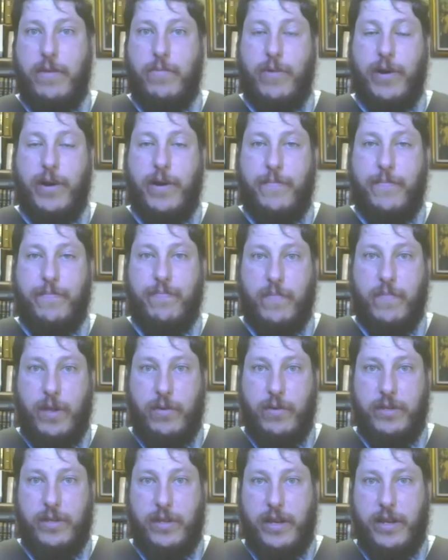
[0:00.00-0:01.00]
where
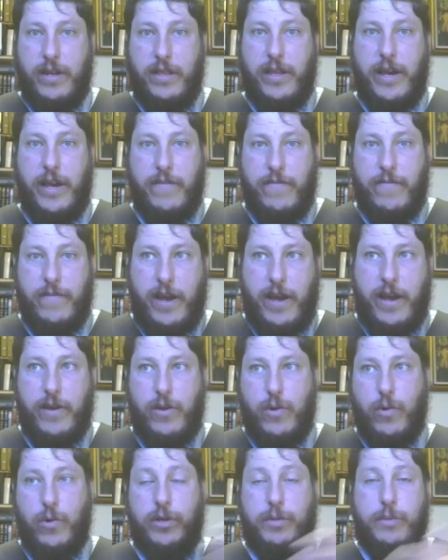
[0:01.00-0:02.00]
there was a, a, lot of
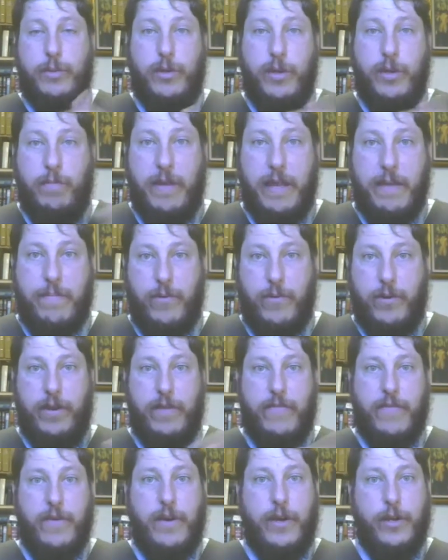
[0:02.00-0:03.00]
concourse between people in
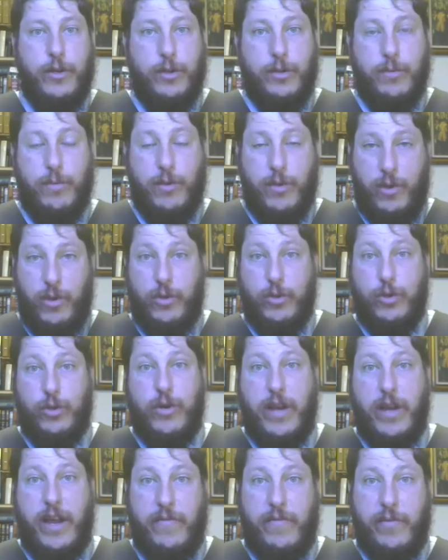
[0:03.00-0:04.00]
different countries where the news
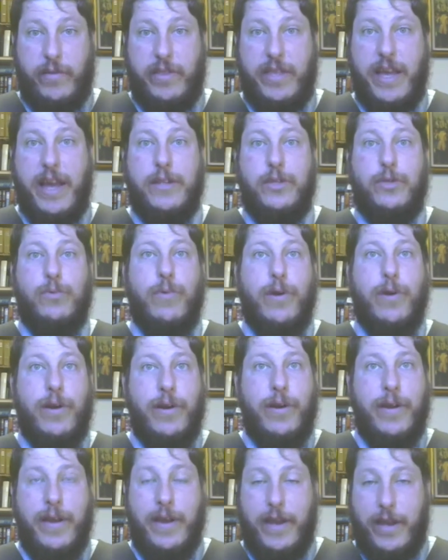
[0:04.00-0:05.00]
traveled. That's
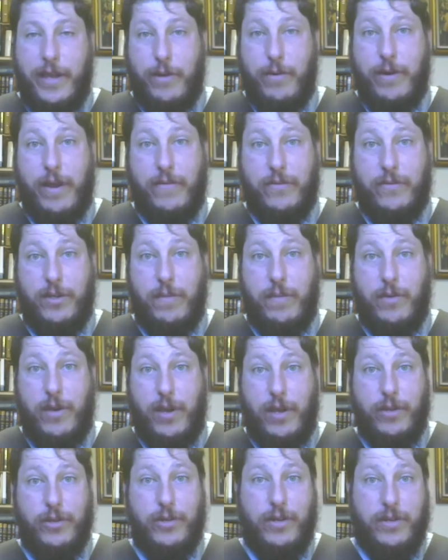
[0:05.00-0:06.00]
where you would have some
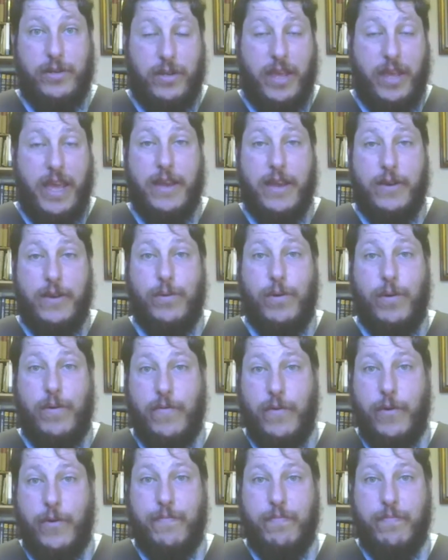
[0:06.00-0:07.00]
knowledge of scandal
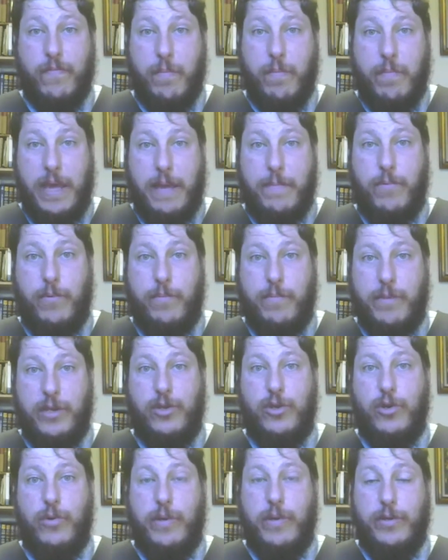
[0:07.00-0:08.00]
over papal
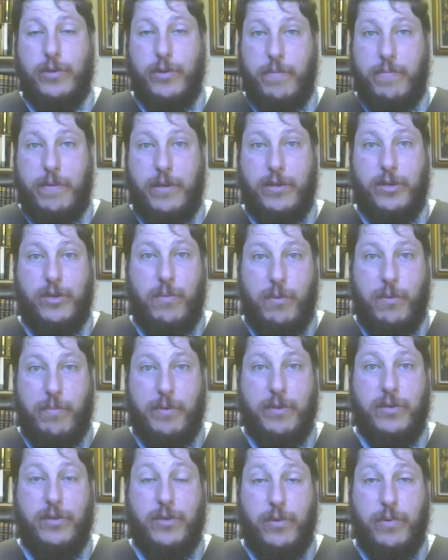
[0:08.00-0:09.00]
misdoings or episcopal
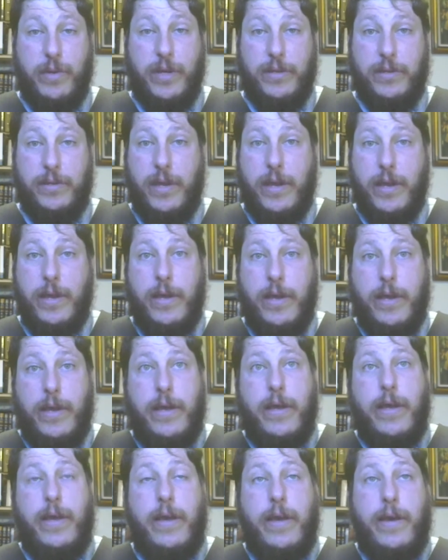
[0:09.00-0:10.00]
misdoings.
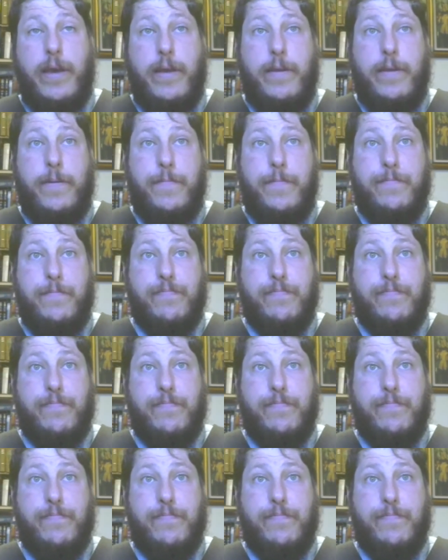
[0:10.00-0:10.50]
And